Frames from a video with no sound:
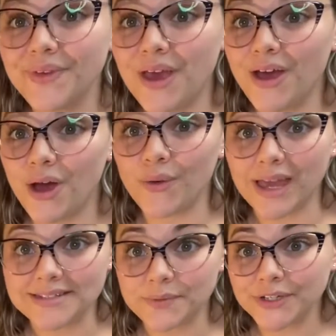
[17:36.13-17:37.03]
Okay,
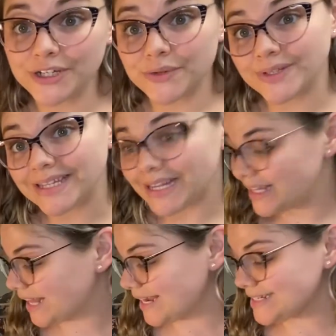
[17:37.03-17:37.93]
so we're gonna do a little
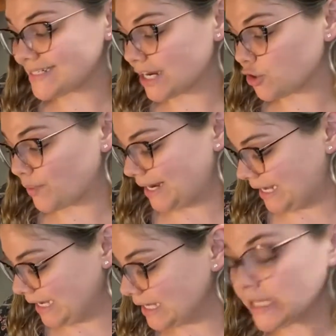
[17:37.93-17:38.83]
light
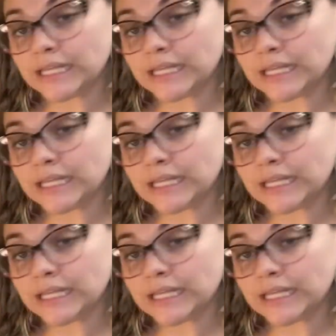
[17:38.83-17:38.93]
decorating.